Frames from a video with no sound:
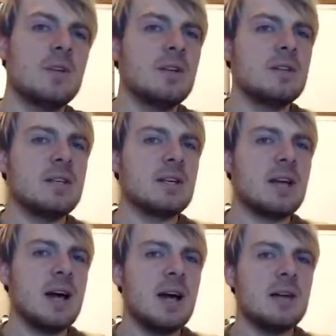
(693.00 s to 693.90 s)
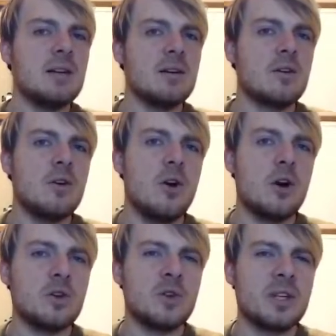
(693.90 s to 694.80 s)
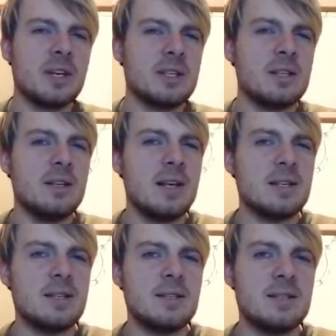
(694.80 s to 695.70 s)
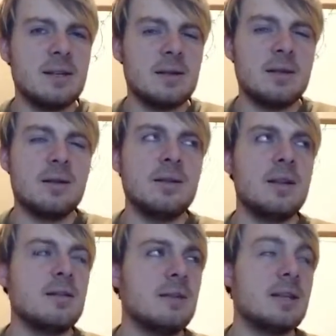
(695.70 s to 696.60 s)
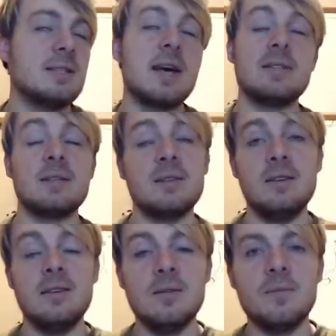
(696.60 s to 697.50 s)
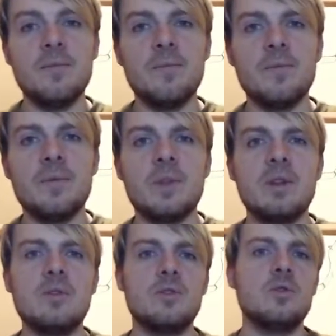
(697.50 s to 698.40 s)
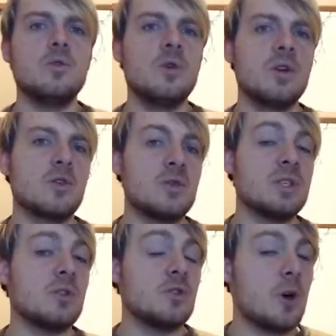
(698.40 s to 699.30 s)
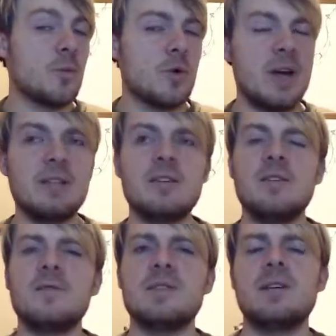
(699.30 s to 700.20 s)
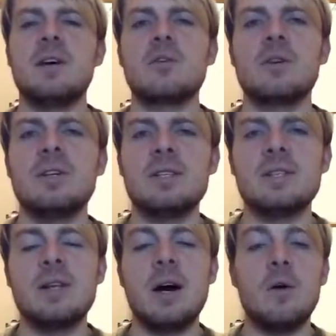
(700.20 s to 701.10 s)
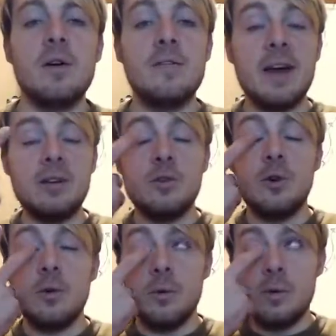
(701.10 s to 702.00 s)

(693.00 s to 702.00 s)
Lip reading: that kind of contradicts the necessity to increase the drop rate if there is now a vendor